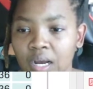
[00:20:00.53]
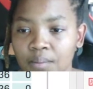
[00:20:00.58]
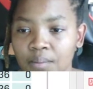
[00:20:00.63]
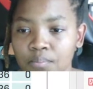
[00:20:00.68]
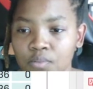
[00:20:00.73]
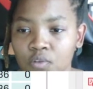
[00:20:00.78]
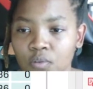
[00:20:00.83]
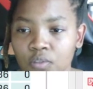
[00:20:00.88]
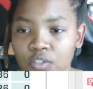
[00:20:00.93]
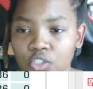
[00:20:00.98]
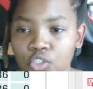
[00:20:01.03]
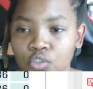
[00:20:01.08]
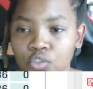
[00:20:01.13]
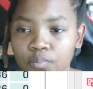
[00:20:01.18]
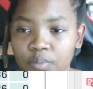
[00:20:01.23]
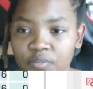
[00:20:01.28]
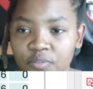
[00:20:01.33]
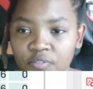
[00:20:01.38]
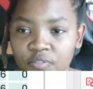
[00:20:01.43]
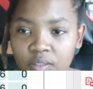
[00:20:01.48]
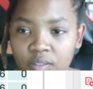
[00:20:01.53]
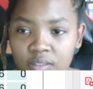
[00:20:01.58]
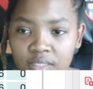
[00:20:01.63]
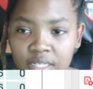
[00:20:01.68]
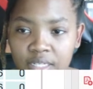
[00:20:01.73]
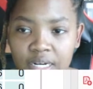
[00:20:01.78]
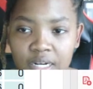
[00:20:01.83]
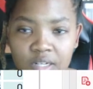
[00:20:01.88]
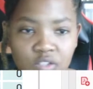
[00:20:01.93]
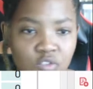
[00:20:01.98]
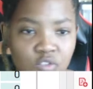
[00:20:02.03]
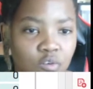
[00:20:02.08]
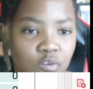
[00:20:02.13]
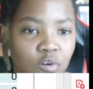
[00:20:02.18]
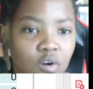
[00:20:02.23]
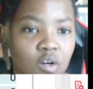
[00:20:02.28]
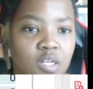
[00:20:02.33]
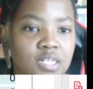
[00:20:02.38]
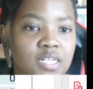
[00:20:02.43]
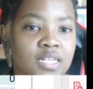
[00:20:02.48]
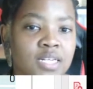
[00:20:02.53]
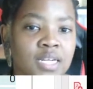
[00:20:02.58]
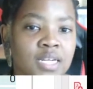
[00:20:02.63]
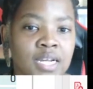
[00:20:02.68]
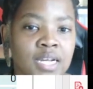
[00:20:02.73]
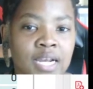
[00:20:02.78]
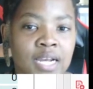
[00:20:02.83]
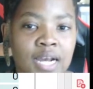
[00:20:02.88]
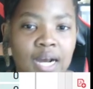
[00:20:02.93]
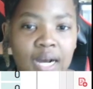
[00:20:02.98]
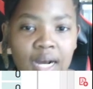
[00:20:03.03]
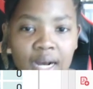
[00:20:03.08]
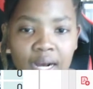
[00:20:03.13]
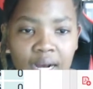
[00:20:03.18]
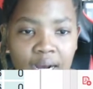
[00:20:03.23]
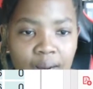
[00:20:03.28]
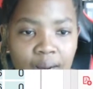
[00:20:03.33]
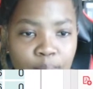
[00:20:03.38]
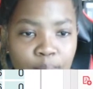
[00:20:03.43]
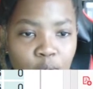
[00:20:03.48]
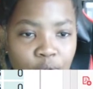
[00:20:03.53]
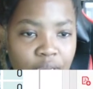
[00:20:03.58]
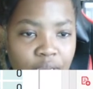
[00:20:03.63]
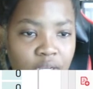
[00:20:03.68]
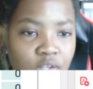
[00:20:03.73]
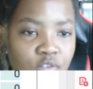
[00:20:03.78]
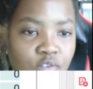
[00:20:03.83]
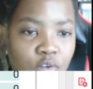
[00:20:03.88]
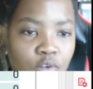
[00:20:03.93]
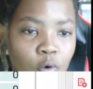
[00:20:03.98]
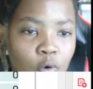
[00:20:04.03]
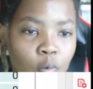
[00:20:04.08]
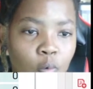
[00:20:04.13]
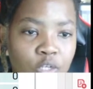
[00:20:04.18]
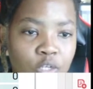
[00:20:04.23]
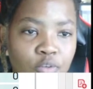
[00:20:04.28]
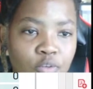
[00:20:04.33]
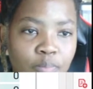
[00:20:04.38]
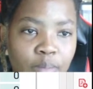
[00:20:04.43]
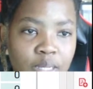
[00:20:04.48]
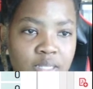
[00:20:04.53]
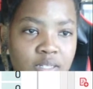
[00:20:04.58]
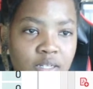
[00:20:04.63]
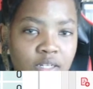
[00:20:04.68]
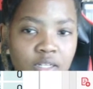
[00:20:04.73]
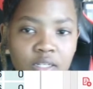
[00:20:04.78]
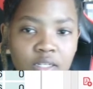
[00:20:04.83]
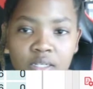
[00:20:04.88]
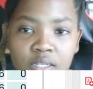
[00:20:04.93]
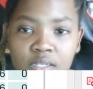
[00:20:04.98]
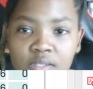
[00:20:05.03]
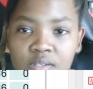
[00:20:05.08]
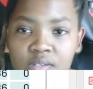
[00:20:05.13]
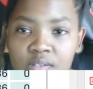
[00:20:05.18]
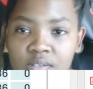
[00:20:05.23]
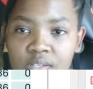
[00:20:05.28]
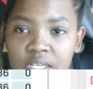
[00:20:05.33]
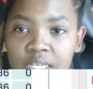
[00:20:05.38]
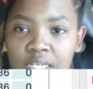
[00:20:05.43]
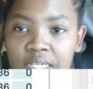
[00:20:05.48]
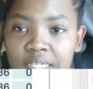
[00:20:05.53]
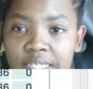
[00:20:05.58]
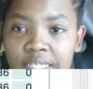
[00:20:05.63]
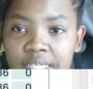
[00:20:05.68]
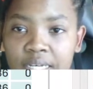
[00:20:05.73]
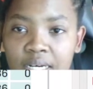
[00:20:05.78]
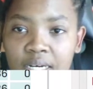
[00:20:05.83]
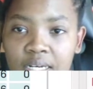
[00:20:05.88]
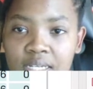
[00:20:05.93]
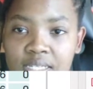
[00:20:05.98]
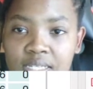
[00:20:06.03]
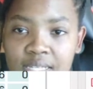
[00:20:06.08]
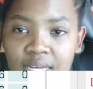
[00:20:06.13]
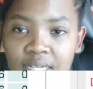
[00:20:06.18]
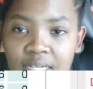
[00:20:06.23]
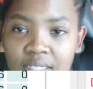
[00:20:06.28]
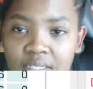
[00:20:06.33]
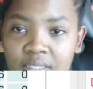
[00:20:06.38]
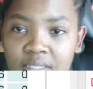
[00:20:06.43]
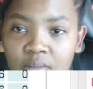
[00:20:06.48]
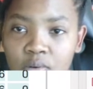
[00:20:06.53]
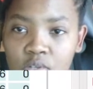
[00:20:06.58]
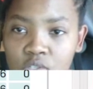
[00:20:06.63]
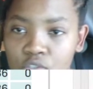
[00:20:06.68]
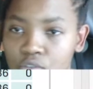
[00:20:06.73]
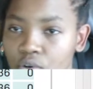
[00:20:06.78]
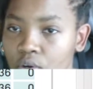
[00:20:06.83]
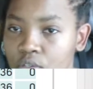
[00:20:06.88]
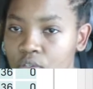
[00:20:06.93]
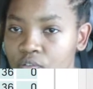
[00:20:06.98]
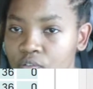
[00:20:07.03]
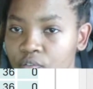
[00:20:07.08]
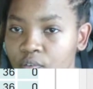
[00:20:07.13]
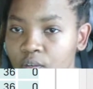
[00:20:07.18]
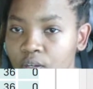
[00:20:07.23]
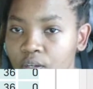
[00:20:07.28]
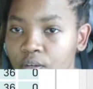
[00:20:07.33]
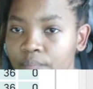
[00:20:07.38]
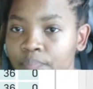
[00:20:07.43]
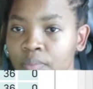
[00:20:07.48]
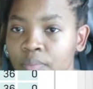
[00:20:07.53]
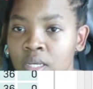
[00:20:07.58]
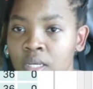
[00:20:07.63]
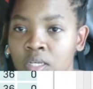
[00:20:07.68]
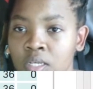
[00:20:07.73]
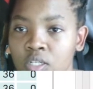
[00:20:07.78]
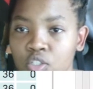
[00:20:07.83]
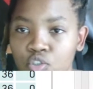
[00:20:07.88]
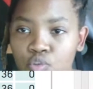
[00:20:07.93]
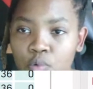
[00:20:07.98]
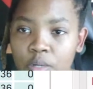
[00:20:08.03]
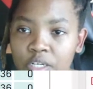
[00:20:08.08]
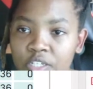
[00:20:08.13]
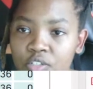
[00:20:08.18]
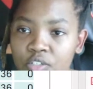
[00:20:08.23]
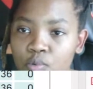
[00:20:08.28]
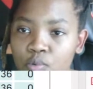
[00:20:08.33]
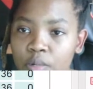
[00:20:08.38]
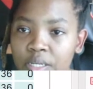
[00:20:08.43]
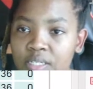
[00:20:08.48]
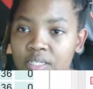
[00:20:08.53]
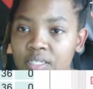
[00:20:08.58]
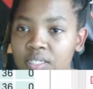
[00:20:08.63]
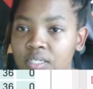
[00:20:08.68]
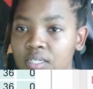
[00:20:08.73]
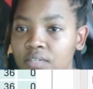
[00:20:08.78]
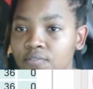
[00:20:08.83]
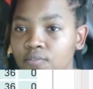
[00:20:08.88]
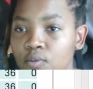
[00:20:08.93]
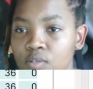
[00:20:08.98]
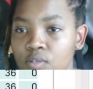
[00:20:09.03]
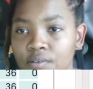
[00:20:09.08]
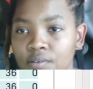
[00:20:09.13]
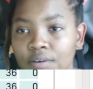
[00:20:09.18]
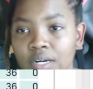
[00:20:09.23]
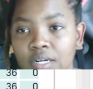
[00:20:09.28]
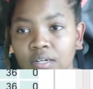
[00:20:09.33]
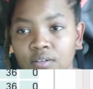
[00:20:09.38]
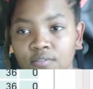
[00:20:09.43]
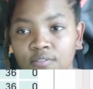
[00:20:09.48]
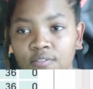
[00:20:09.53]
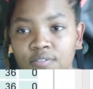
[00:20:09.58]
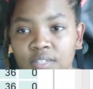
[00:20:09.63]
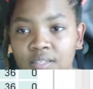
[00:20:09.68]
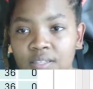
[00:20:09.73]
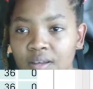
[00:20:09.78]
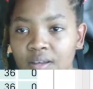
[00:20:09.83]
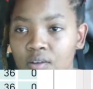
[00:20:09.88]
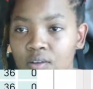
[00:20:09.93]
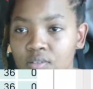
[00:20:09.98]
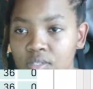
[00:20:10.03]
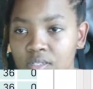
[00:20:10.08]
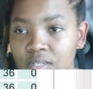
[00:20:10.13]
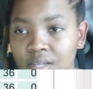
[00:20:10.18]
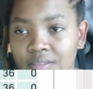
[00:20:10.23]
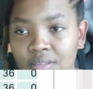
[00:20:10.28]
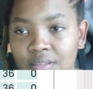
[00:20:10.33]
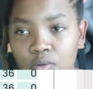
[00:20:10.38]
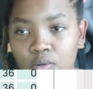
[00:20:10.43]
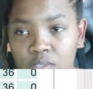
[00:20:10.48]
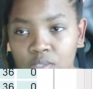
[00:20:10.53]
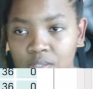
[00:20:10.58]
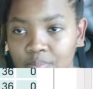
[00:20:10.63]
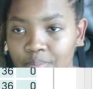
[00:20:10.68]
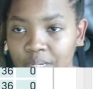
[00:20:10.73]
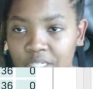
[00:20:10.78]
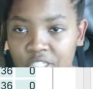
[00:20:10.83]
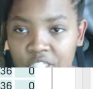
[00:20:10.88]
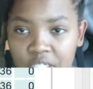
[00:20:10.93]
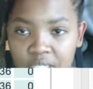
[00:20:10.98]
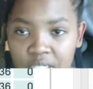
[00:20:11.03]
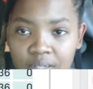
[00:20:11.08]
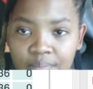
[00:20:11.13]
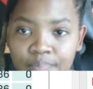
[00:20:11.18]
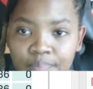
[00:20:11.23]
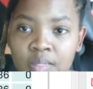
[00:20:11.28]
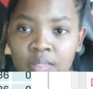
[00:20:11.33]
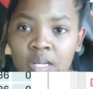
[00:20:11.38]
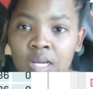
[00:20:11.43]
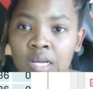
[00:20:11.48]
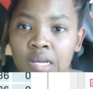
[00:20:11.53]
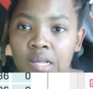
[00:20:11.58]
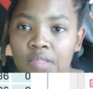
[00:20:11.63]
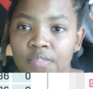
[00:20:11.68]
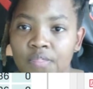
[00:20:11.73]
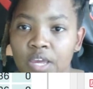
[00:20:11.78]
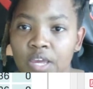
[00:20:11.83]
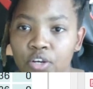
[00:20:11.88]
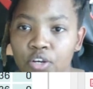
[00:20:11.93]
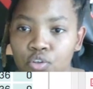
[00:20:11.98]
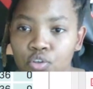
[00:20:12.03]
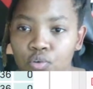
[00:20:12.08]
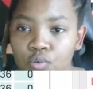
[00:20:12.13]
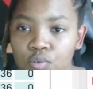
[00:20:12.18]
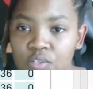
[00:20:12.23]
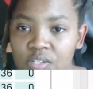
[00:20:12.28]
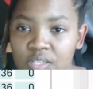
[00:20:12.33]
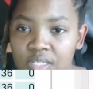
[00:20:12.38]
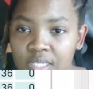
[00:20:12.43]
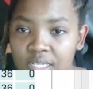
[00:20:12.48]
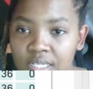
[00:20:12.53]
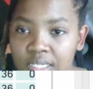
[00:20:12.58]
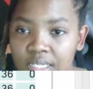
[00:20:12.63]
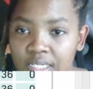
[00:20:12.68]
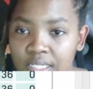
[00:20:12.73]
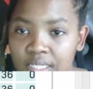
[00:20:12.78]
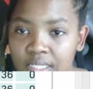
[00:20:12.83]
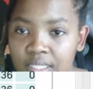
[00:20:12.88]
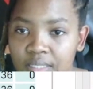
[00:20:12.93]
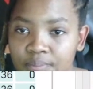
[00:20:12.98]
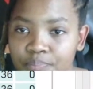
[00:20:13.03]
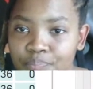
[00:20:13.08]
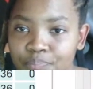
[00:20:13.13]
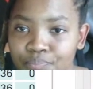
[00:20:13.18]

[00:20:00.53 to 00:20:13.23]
So this should be filled in and it's not. Okay, so what you're basically seeing here is that there was a transfer in 2020 for 750,000 and that was a bachelor. Then you see